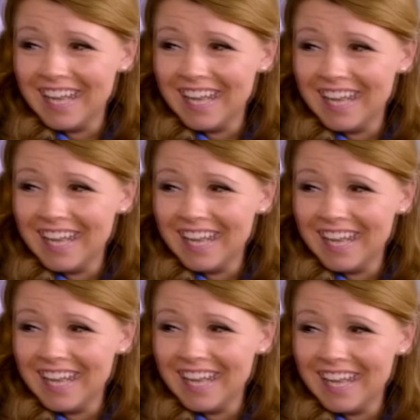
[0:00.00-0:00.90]

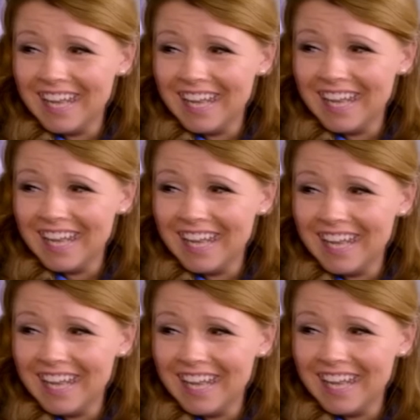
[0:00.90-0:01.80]

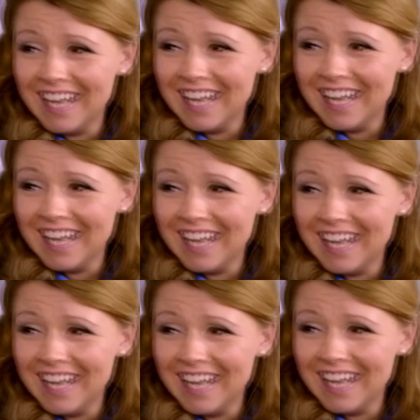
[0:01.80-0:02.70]

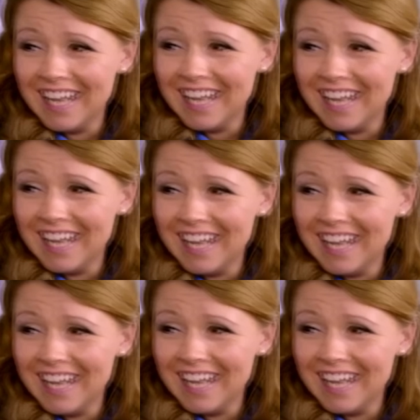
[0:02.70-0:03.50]
No words are spoken by the person on screen.